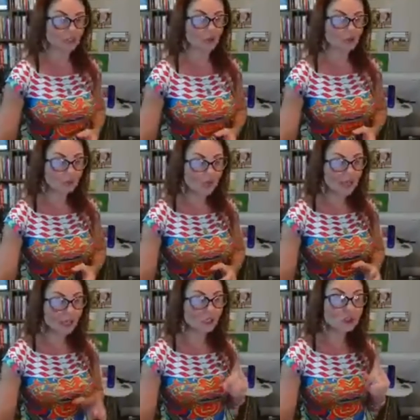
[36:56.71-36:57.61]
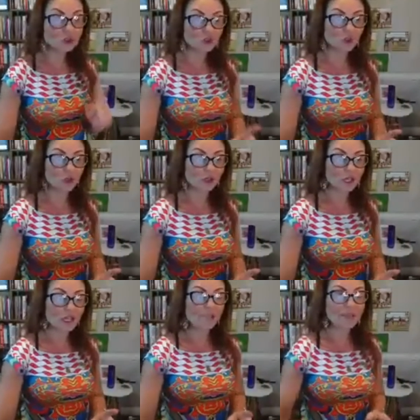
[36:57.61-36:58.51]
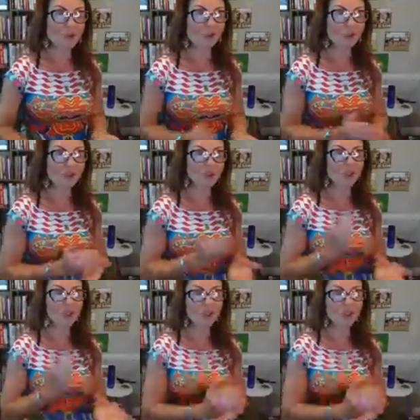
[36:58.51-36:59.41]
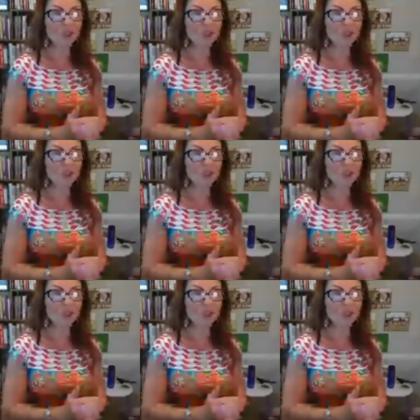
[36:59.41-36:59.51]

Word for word: make sure that when you